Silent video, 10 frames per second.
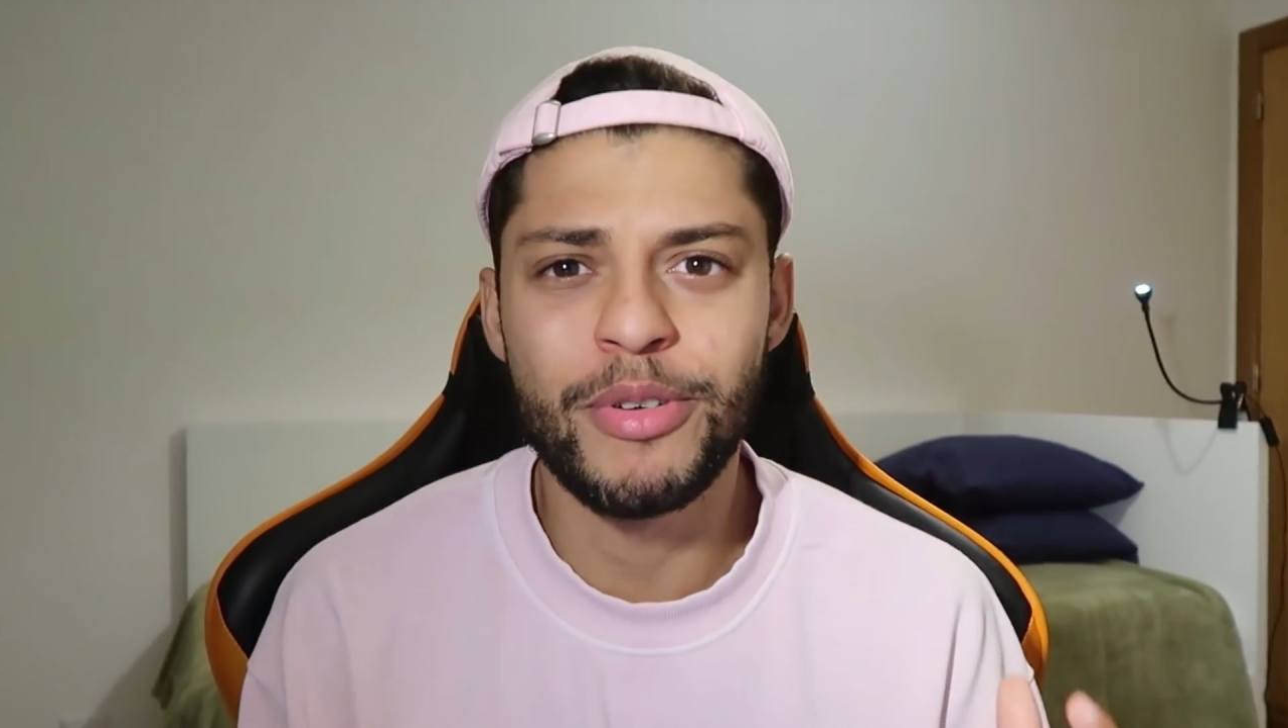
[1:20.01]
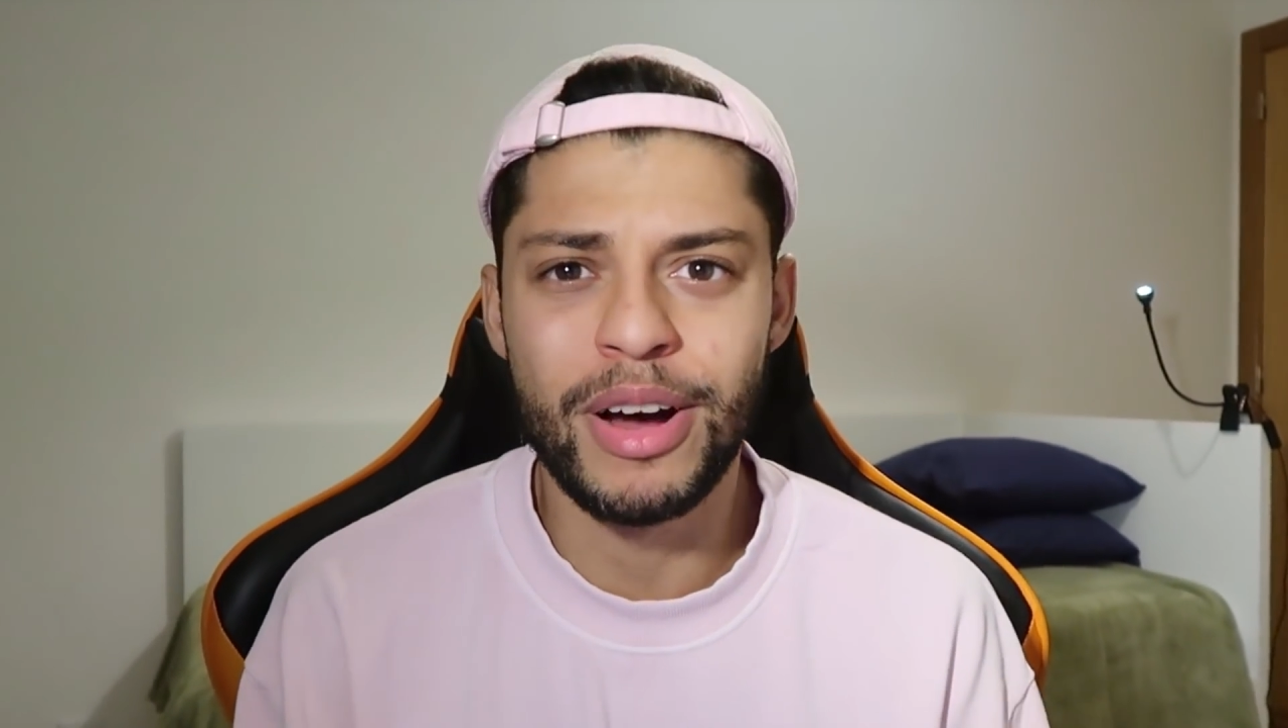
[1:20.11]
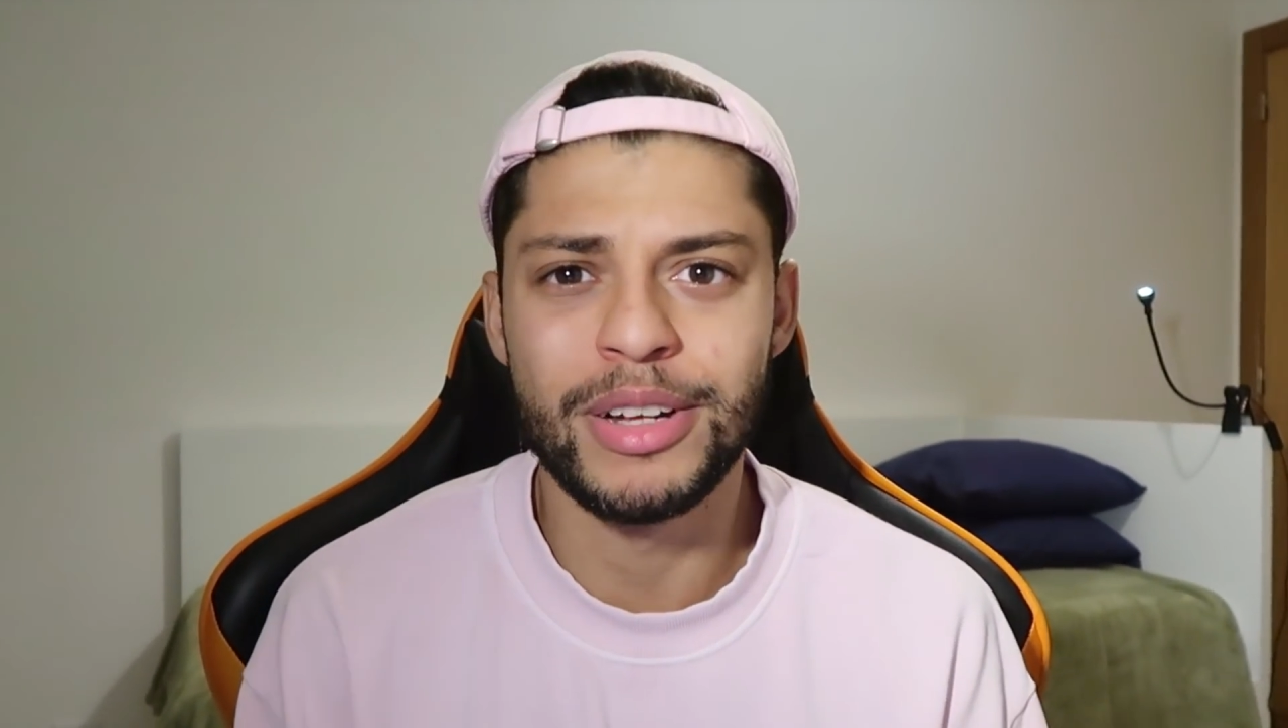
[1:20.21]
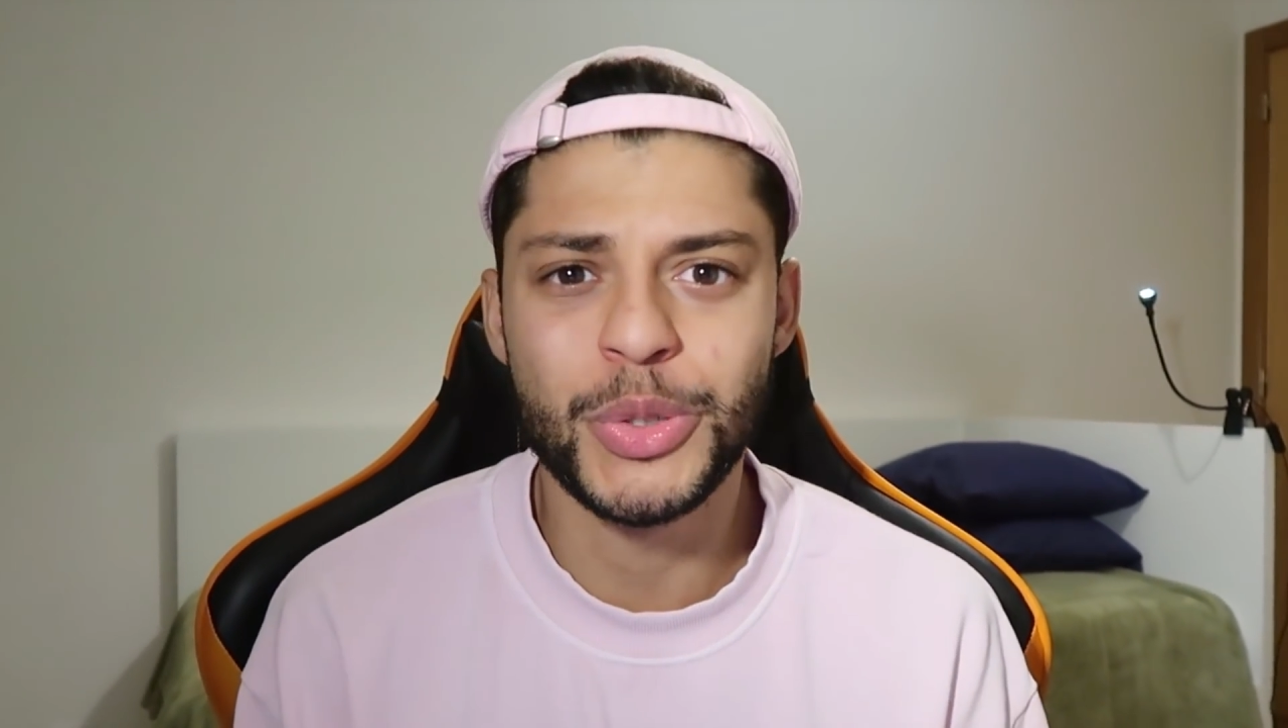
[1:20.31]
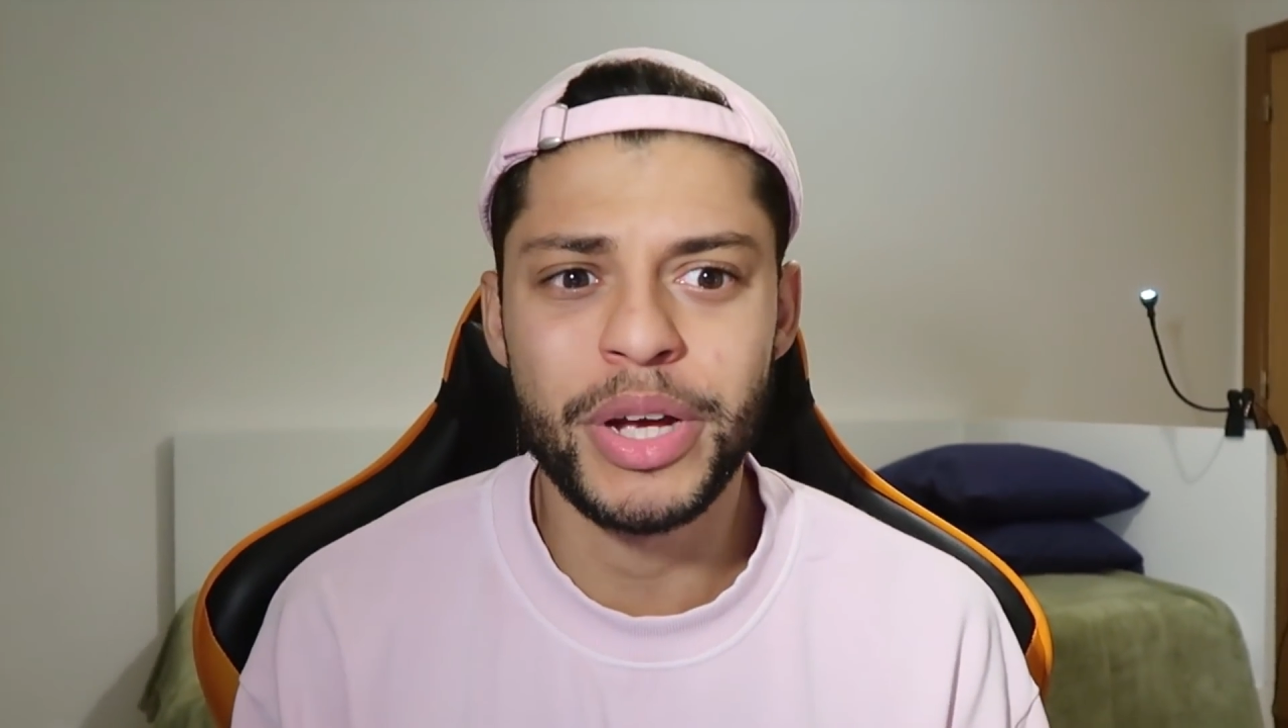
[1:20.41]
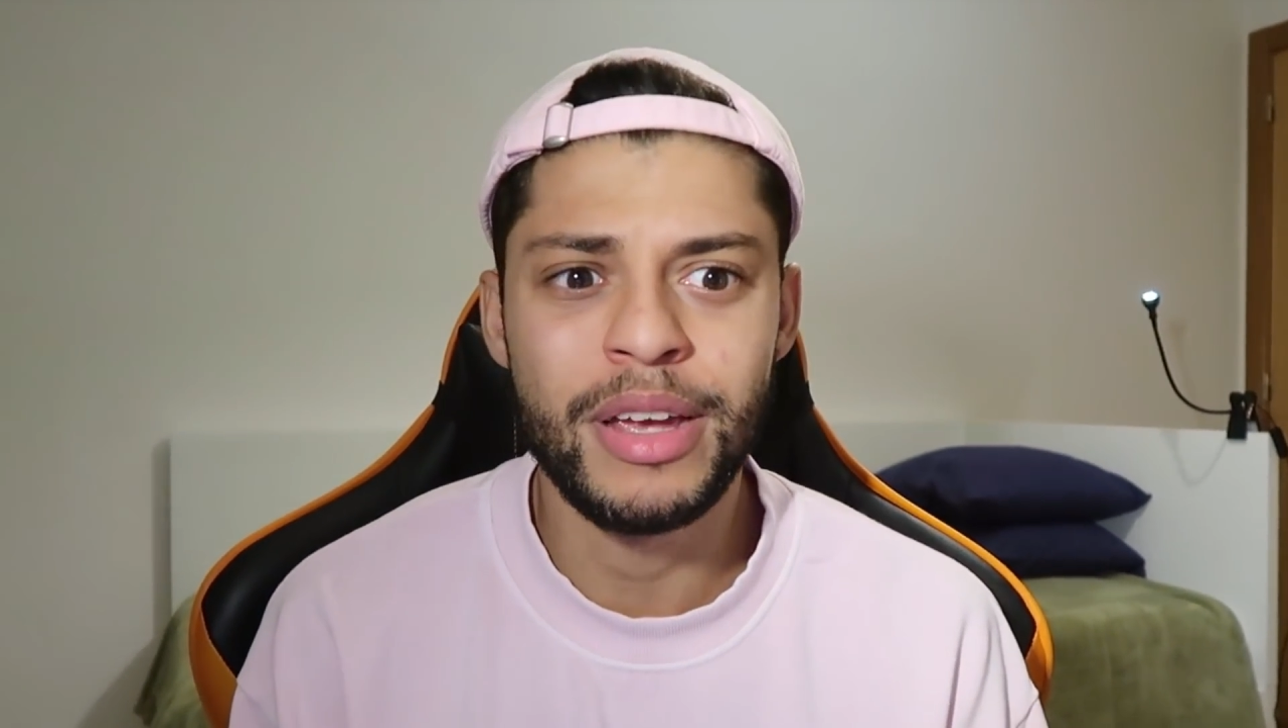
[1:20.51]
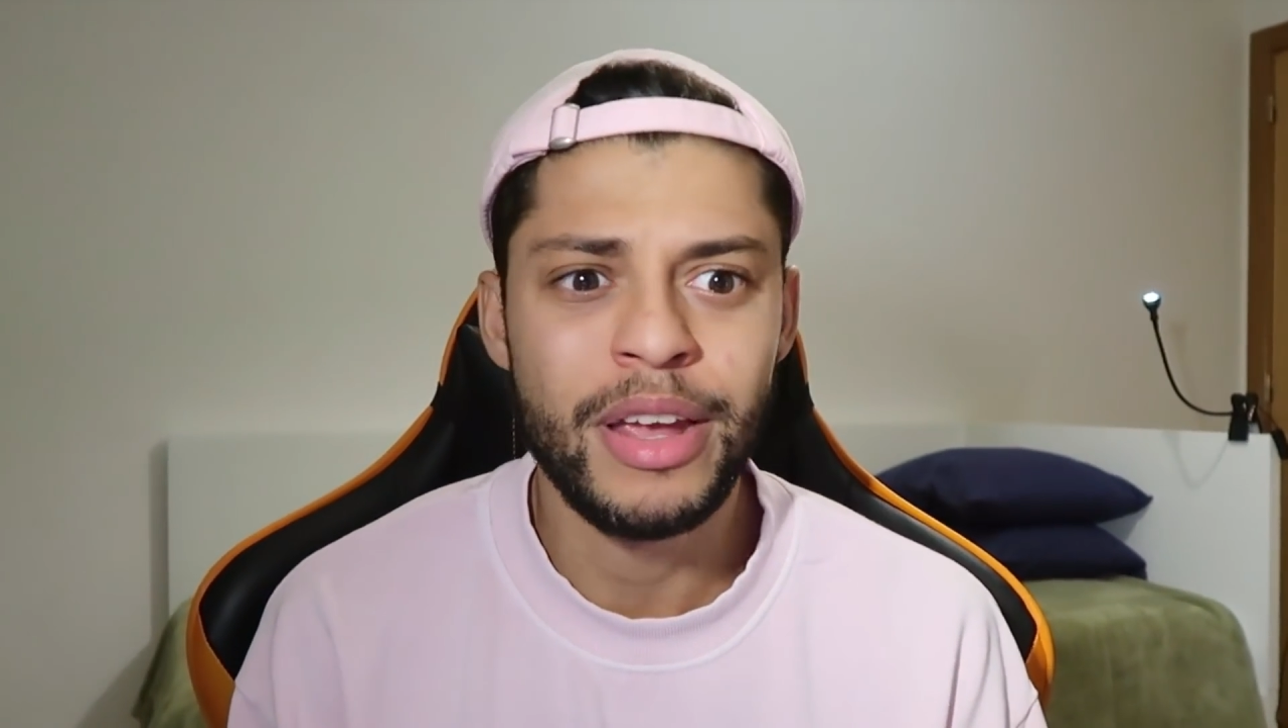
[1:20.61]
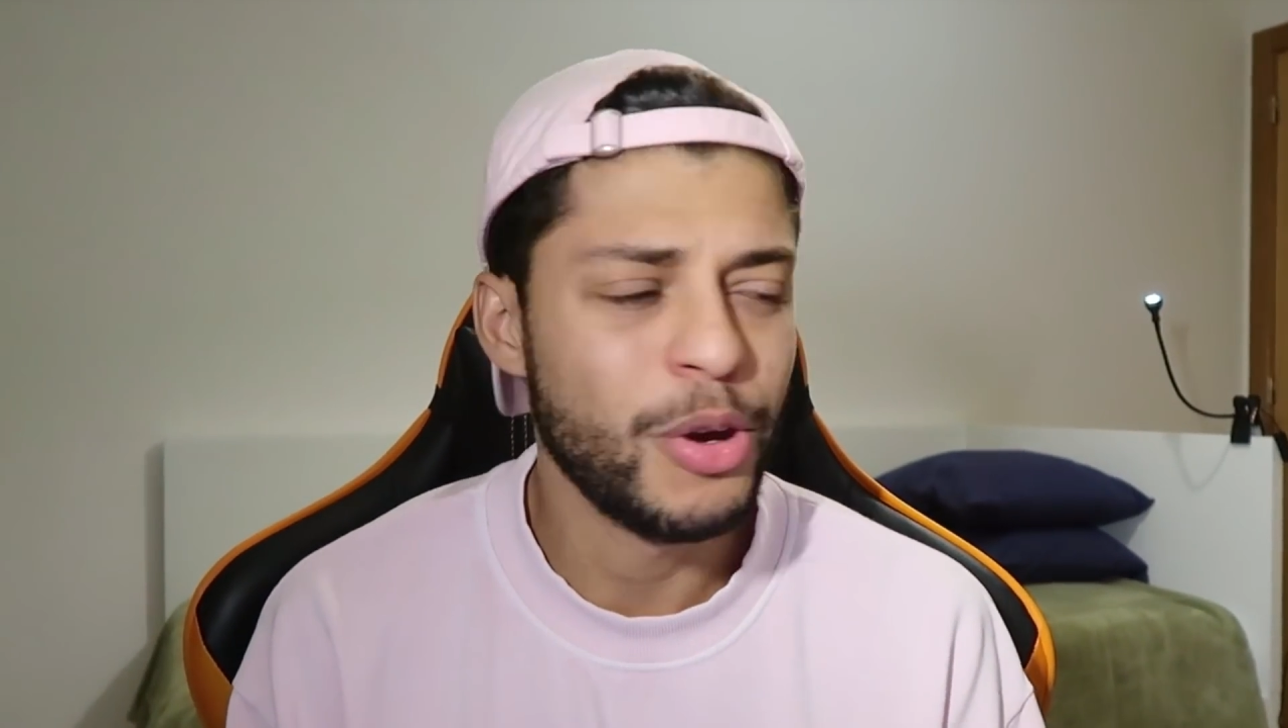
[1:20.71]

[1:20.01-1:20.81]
for, Andree.